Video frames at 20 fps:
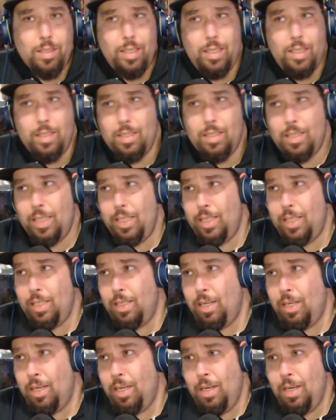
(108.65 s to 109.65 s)
He's
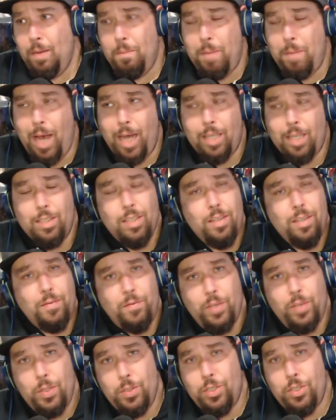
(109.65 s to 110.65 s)
seen Back to the
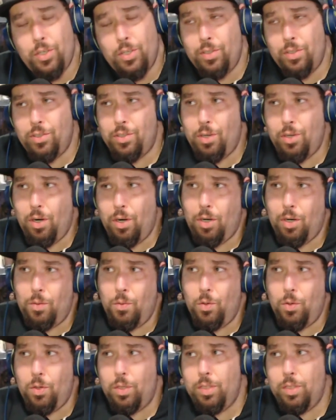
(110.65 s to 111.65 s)
Future, Star
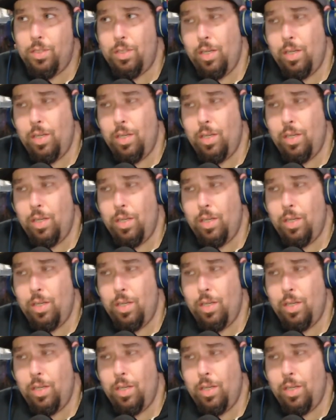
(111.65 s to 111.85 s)
Wars.